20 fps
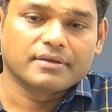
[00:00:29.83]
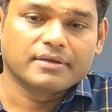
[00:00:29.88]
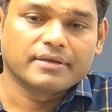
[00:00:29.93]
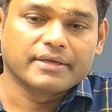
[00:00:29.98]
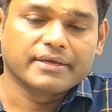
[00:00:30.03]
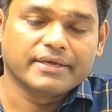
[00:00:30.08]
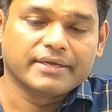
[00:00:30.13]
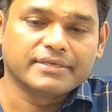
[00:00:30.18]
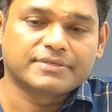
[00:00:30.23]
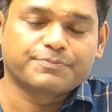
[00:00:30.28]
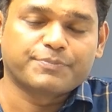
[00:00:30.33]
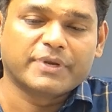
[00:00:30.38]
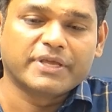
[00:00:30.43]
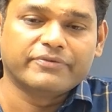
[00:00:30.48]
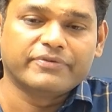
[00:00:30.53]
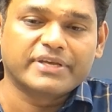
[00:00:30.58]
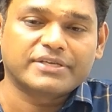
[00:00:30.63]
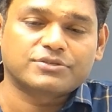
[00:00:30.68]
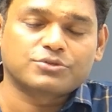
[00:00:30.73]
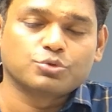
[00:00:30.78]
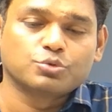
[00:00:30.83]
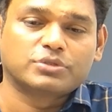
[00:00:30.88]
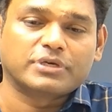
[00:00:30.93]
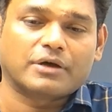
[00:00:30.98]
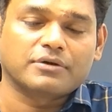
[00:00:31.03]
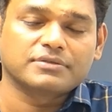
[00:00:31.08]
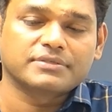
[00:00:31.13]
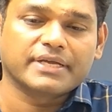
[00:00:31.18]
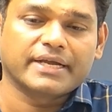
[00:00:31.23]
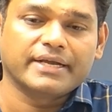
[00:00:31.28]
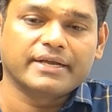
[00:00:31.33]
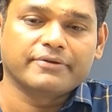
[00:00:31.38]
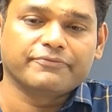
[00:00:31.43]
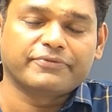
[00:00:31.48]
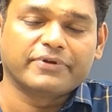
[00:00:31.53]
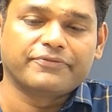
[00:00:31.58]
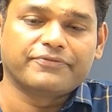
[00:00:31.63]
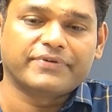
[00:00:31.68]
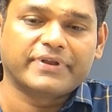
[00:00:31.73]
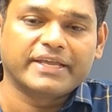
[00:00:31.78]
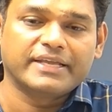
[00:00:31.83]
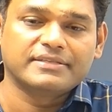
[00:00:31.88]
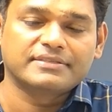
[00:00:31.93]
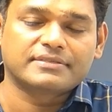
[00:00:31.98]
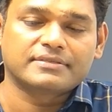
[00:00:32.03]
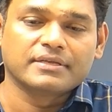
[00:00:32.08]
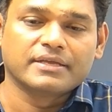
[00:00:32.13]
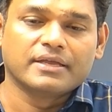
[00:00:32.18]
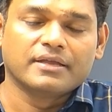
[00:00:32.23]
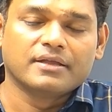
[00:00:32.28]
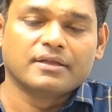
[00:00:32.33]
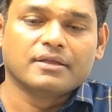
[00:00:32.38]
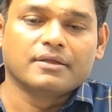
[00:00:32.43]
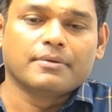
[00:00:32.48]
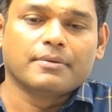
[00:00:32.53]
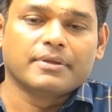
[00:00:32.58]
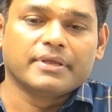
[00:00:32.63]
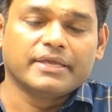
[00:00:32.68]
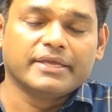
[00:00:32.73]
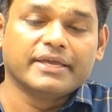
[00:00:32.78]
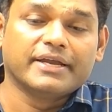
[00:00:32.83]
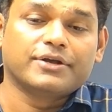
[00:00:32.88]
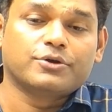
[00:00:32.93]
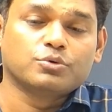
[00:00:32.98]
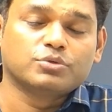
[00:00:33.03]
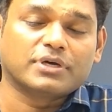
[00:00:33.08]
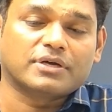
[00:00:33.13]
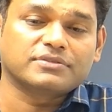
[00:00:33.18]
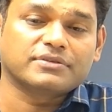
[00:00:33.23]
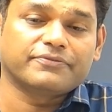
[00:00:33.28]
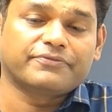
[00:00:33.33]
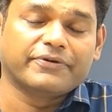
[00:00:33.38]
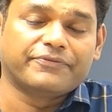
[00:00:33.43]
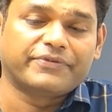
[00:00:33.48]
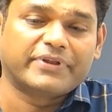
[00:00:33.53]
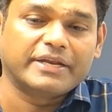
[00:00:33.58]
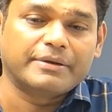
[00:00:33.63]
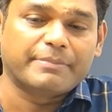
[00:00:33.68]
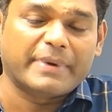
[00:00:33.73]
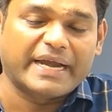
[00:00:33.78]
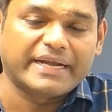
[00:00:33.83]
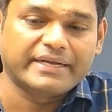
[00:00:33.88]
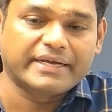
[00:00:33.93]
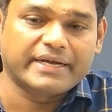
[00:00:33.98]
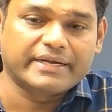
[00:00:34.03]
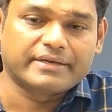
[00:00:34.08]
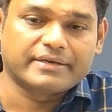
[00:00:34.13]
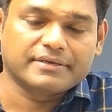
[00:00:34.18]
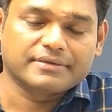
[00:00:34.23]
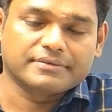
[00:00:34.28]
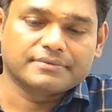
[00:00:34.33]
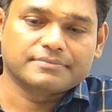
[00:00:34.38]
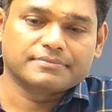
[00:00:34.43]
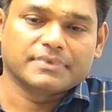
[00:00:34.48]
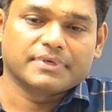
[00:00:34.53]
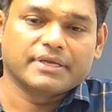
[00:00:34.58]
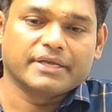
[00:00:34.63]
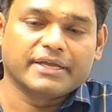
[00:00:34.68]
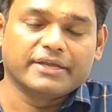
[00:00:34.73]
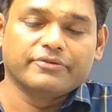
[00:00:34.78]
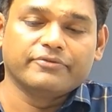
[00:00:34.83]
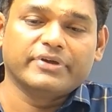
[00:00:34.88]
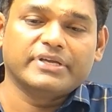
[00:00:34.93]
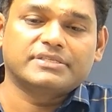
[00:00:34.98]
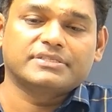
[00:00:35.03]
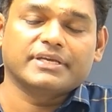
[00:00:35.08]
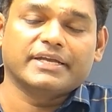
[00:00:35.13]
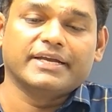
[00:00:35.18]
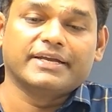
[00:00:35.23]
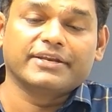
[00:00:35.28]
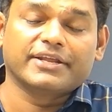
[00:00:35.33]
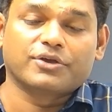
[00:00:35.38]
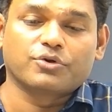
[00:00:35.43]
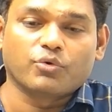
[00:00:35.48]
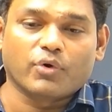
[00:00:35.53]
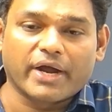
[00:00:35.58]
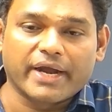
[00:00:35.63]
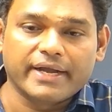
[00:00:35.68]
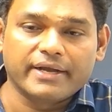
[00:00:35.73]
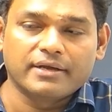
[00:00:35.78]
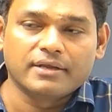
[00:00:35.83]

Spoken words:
its previous 2015's year 2015 mandate, in which it required